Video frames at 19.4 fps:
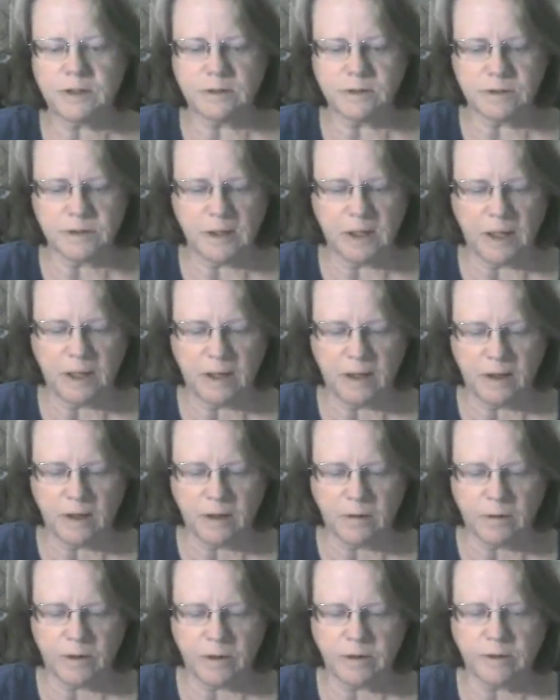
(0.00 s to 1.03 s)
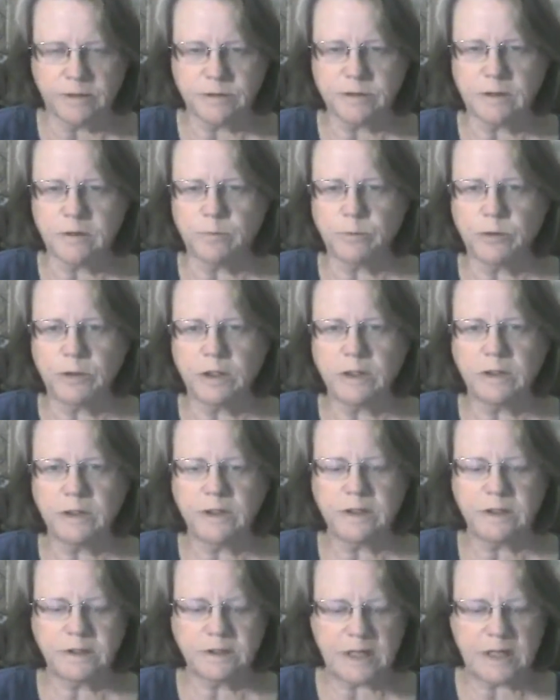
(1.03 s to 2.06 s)
us. Kringle is completely
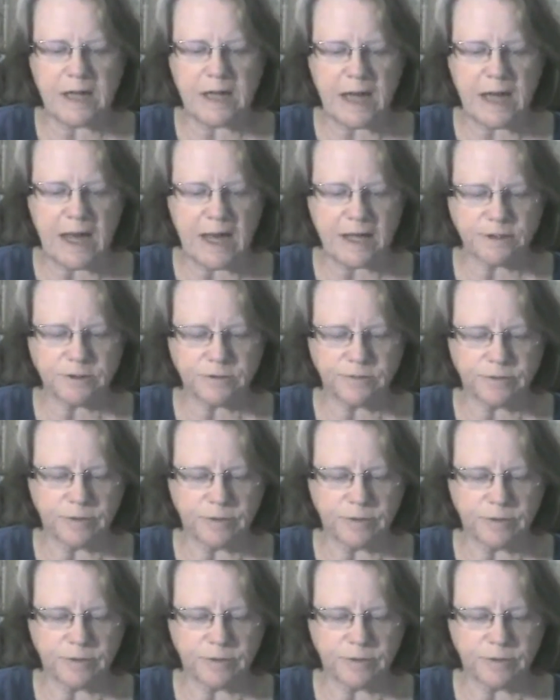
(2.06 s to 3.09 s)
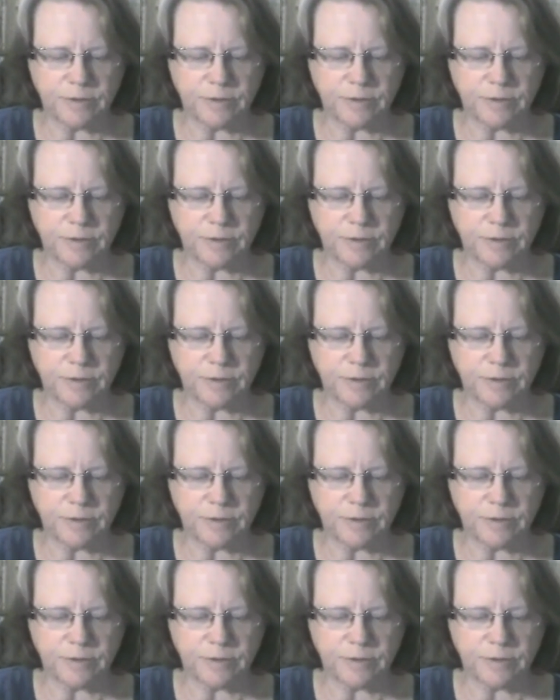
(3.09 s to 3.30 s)
detached from the